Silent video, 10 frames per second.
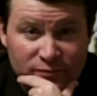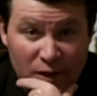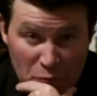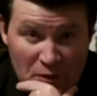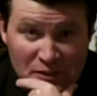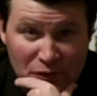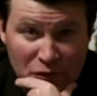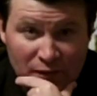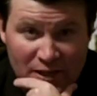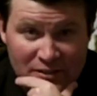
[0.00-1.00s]
I hope I said
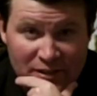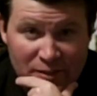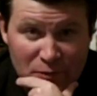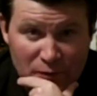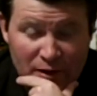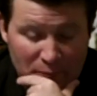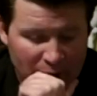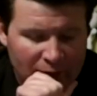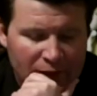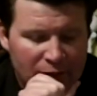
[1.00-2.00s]
your last name correct,
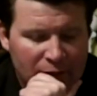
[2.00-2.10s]
buddy.